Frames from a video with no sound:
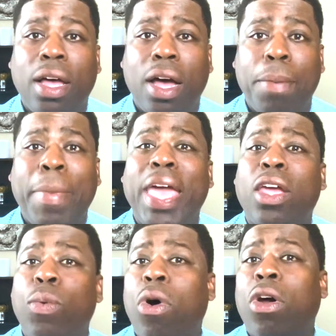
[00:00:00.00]
Maggie
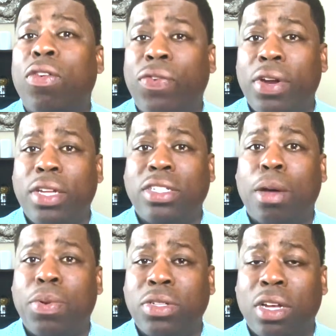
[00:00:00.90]
Walker, for an
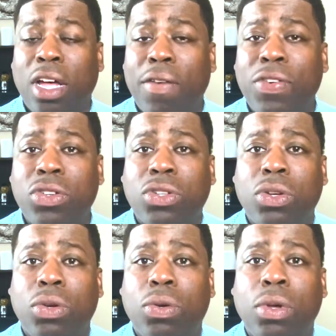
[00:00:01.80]
example, is a governor's
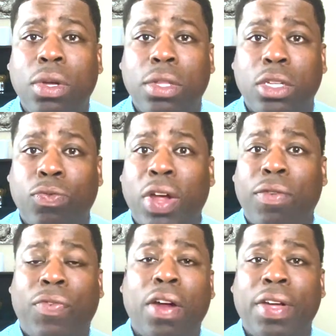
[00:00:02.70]
school that's ranked
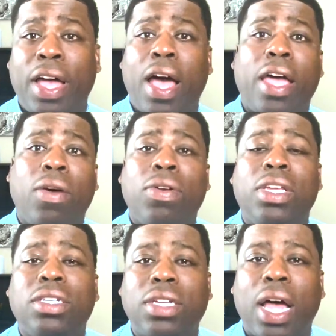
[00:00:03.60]
very high on
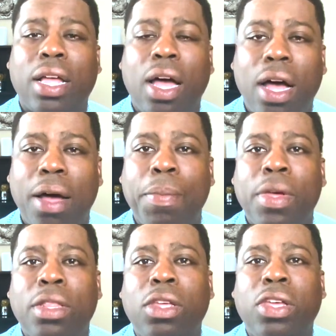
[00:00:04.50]
niche.com.
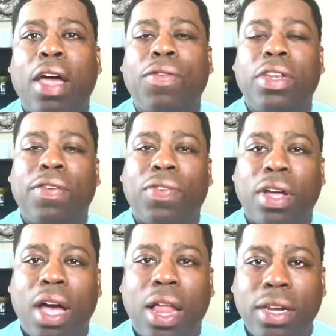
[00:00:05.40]
Then you have your different
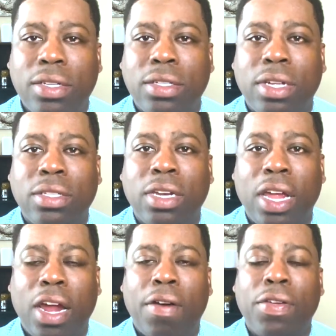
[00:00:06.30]
colleges that's in the
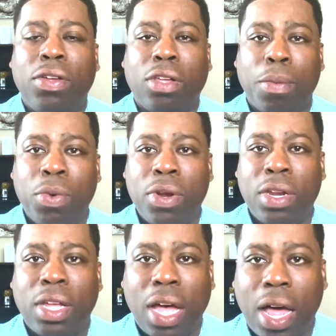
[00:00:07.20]
area,
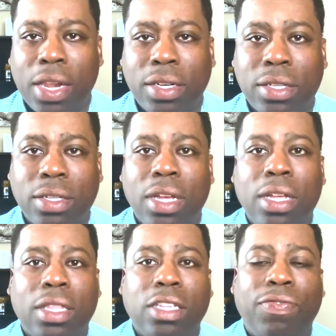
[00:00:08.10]
community colleges
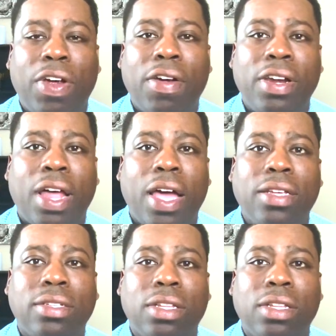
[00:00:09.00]
that's very nice.